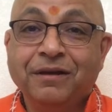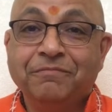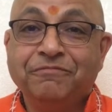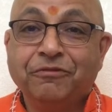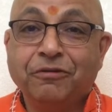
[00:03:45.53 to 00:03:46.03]

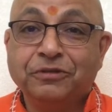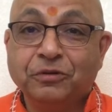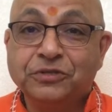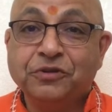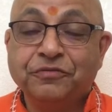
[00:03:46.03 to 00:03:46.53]
for
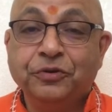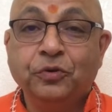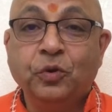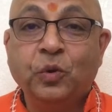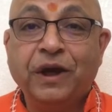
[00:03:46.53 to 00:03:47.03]
those of
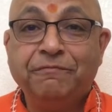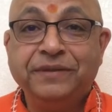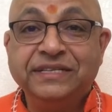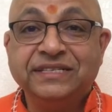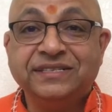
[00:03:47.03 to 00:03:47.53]
you who have
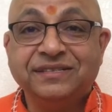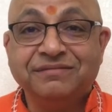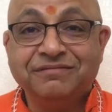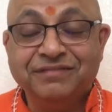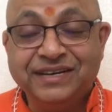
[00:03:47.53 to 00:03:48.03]
been
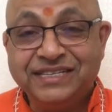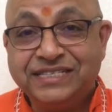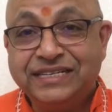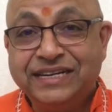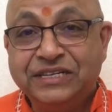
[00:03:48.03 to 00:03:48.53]

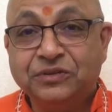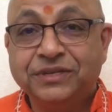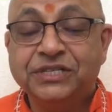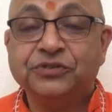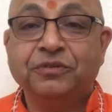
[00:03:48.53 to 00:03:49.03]
listening to
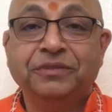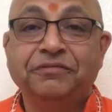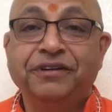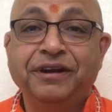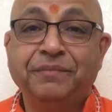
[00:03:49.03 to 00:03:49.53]
this from the
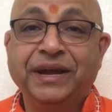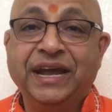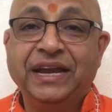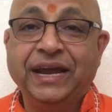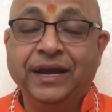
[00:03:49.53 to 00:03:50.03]
very
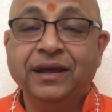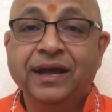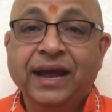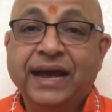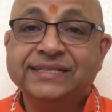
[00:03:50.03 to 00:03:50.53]
beginning,
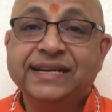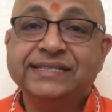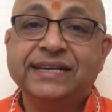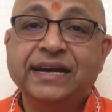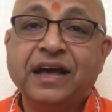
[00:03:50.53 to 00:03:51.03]
as I
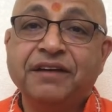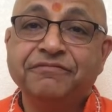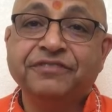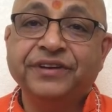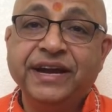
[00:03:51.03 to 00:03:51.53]
said, I
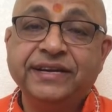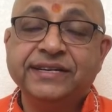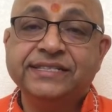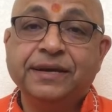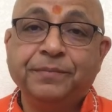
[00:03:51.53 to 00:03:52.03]
have
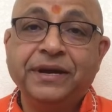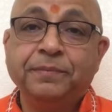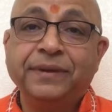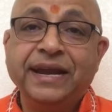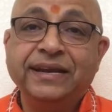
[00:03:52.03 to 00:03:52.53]
created separate
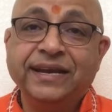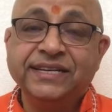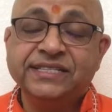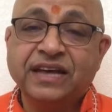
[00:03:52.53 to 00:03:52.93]
playlists.